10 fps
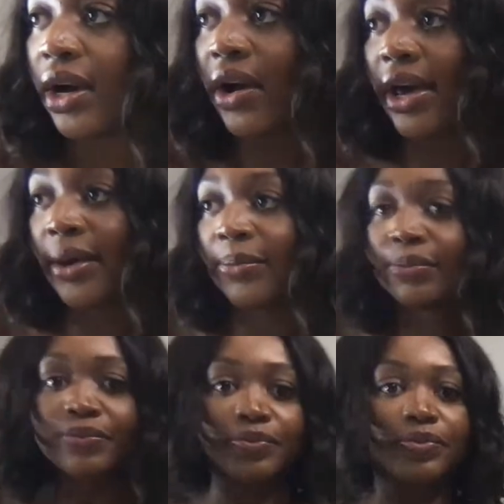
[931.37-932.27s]
Okay.
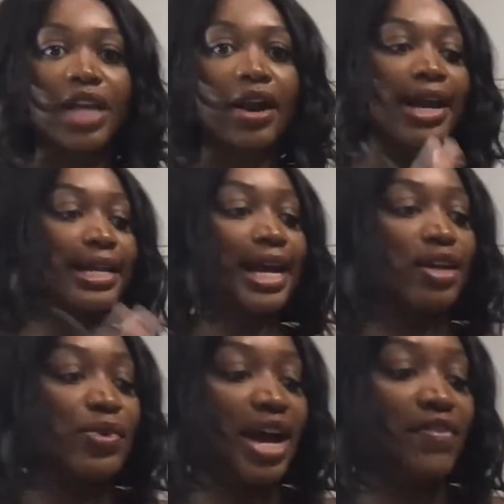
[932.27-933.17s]
All right, now
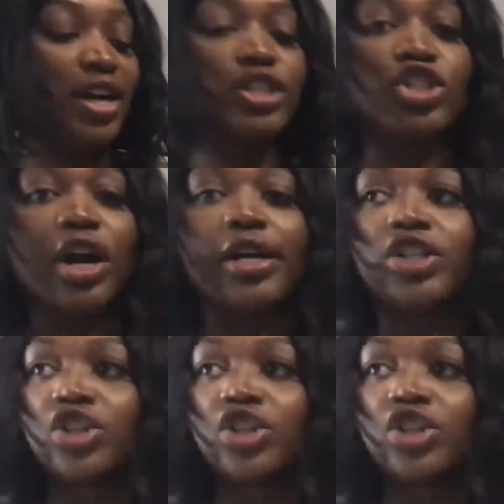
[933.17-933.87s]
that we have our jar